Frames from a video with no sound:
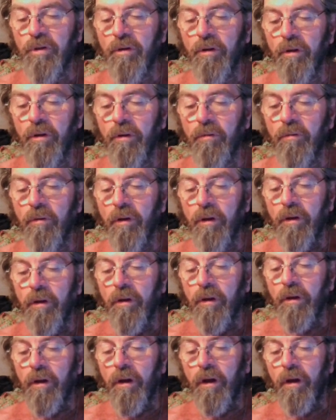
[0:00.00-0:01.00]
you know,
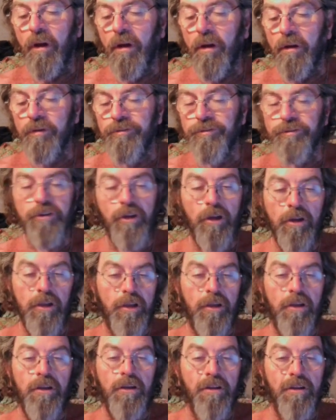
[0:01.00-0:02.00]

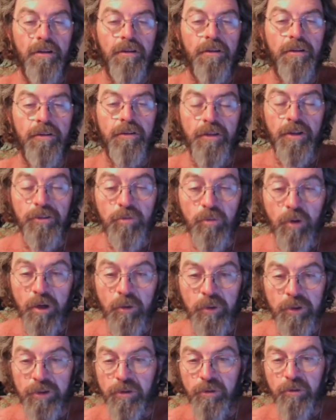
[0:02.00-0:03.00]
study. That's why
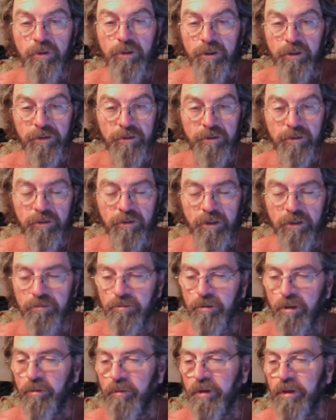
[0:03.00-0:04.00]
we do this.
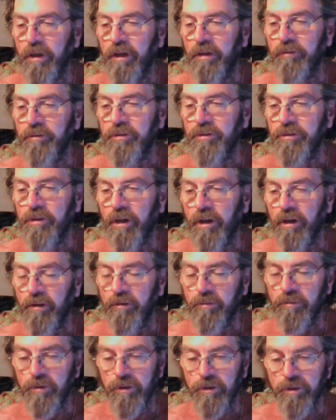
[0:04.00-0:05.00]
That's why we have these
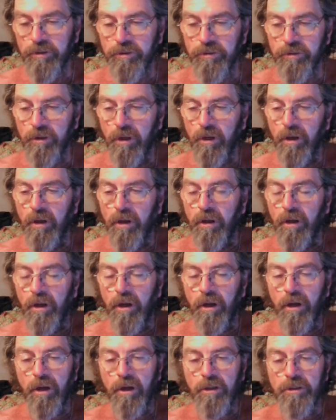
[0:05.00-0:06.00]
gatherings,
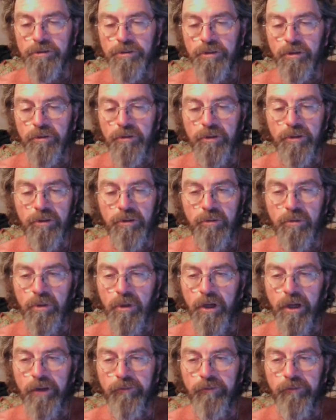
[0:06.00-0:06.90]
so that you will